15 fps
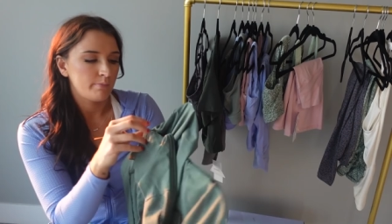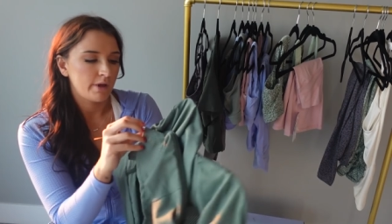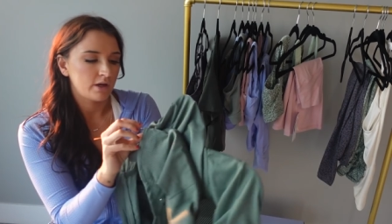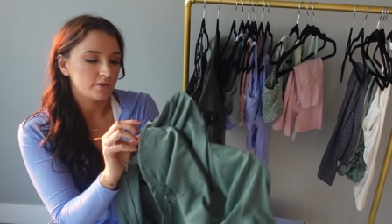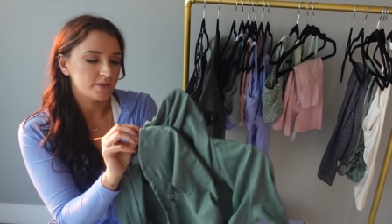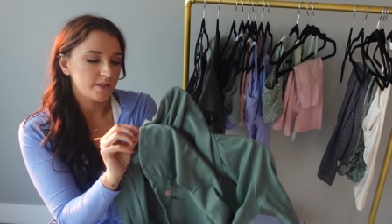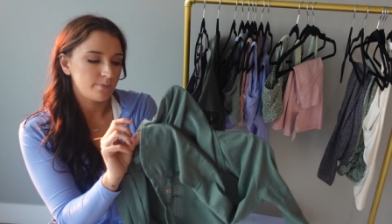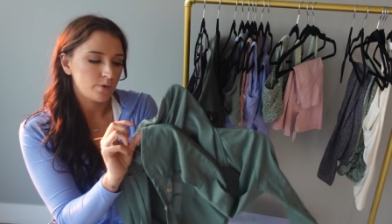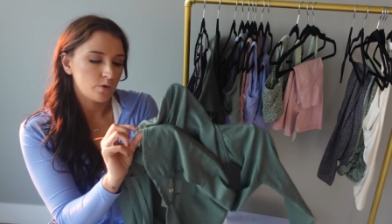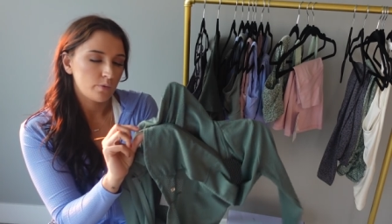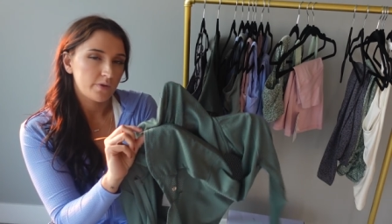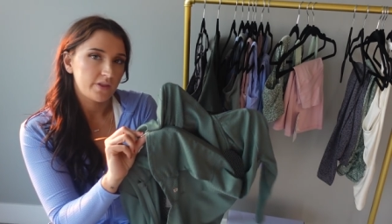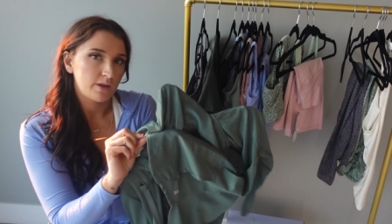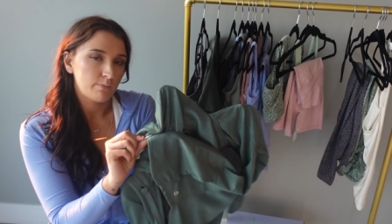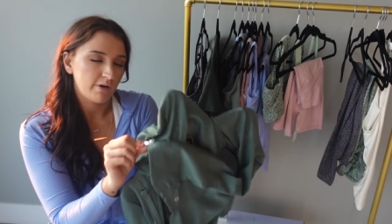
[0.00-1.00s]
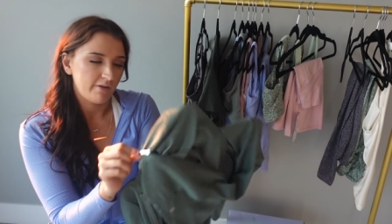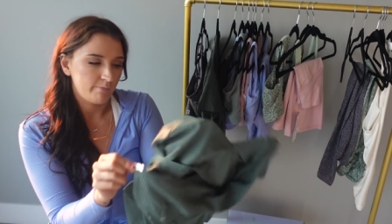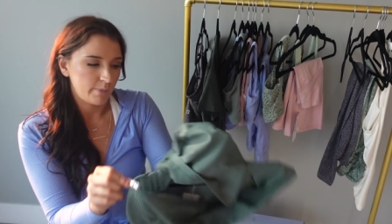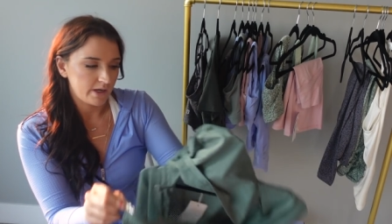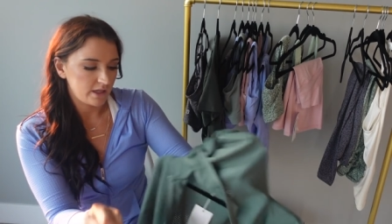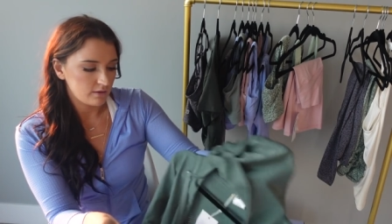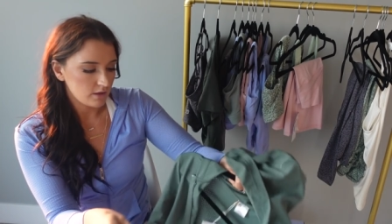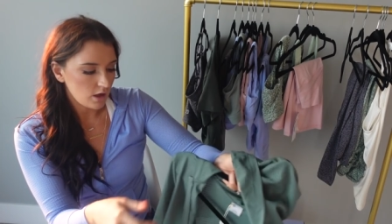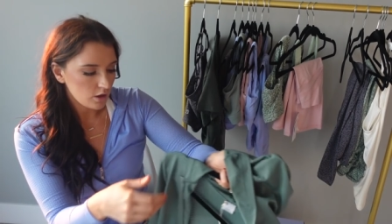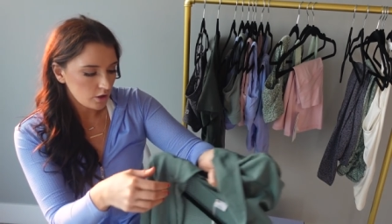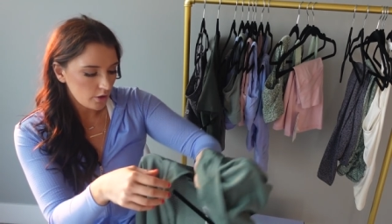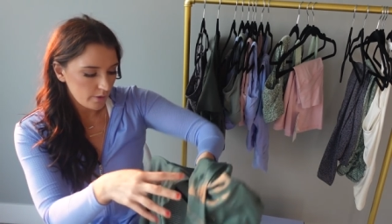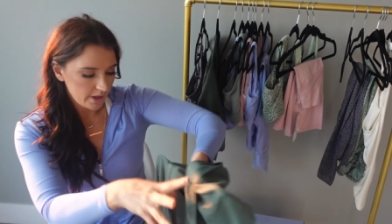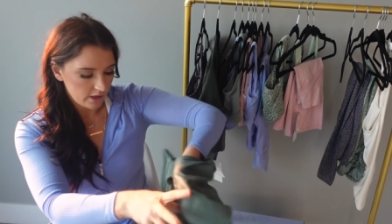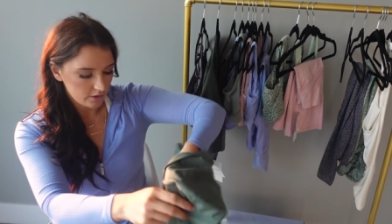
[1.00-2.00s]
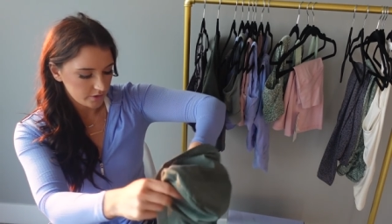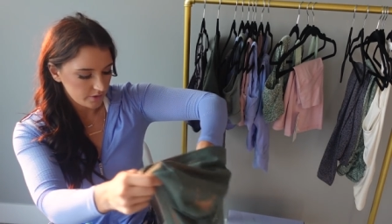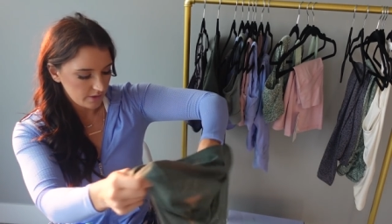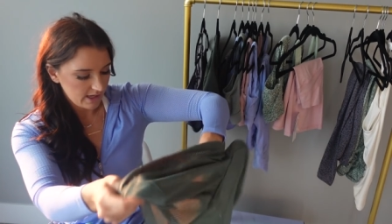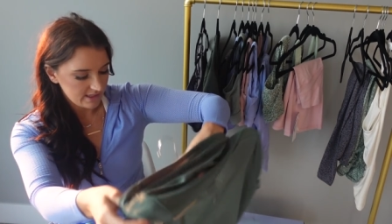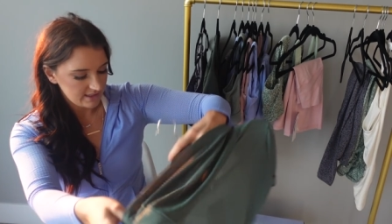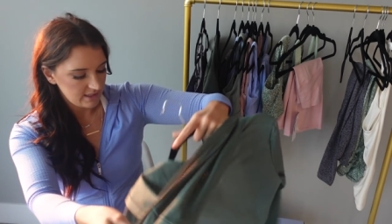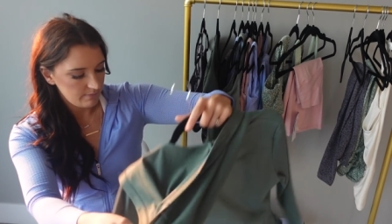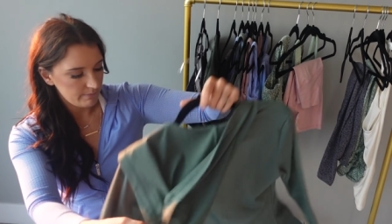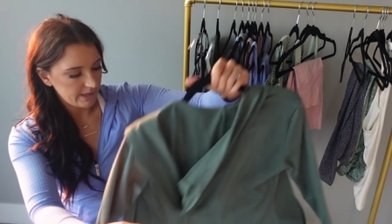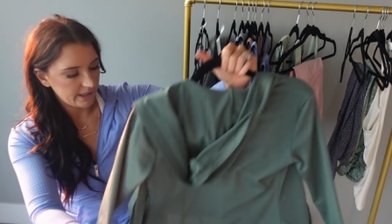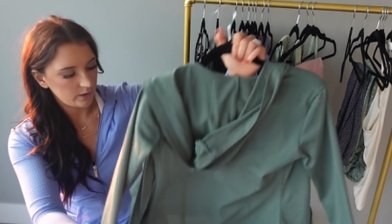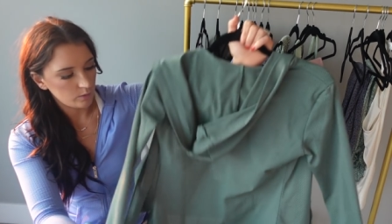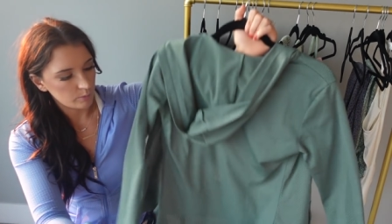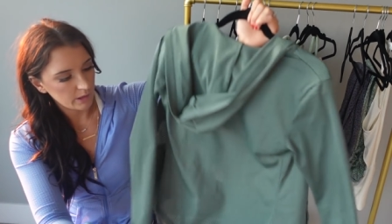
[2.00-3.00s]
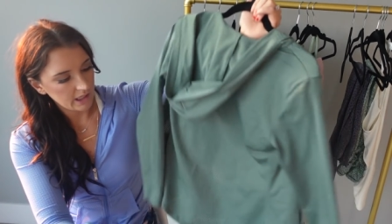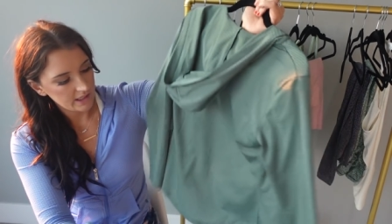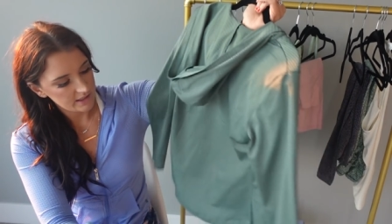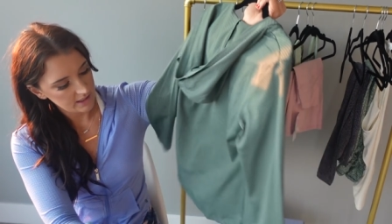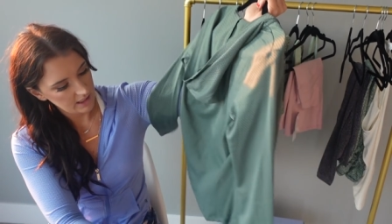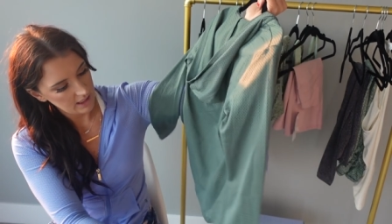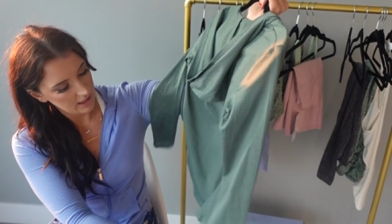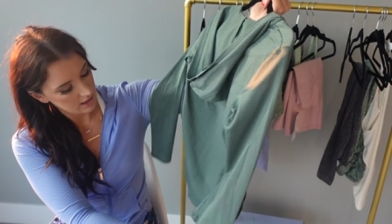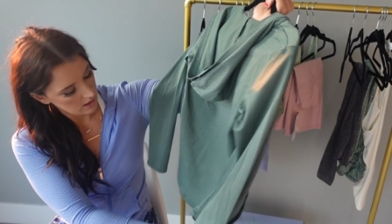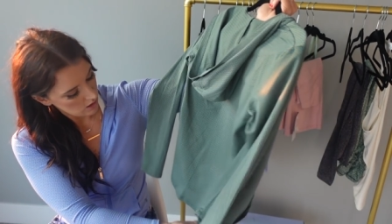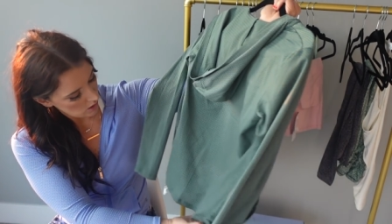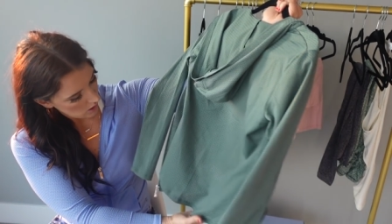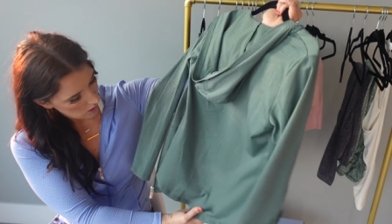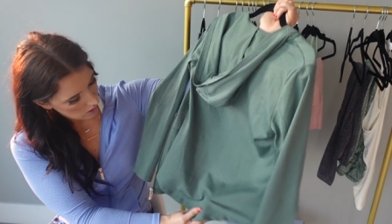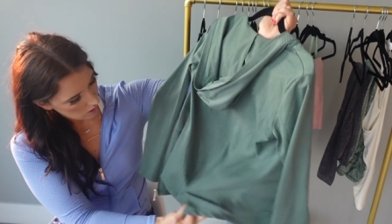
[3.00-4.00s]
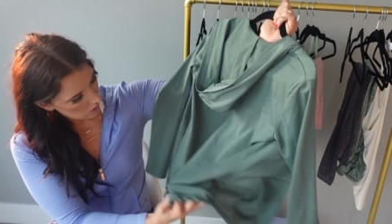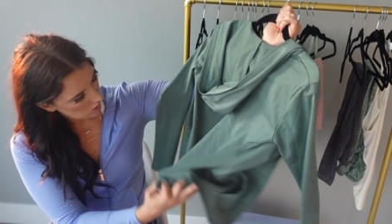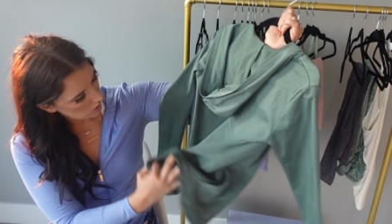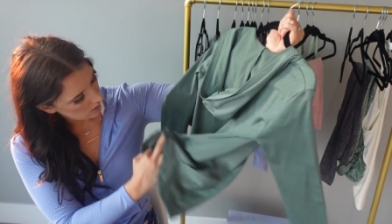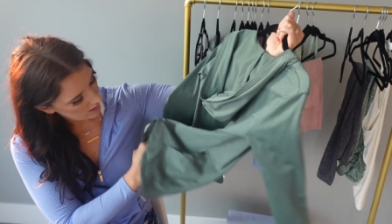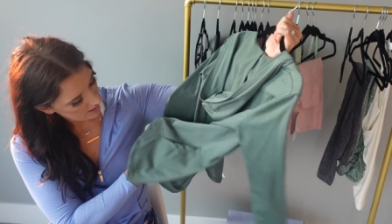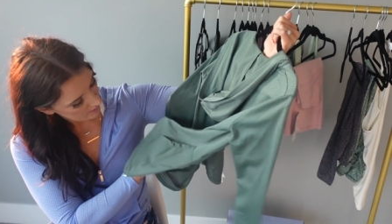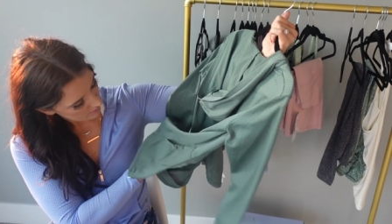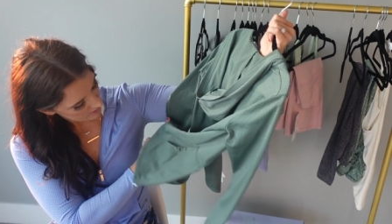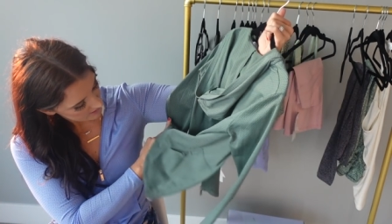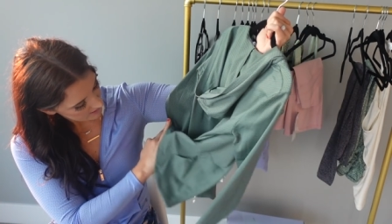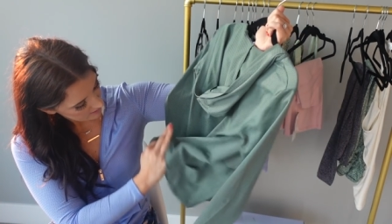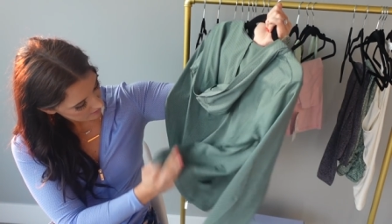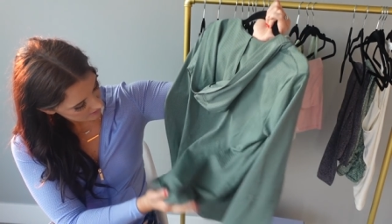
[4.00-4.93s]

metal zipper with the Buff Bunny logo, and it also has the metal branding on, I want to say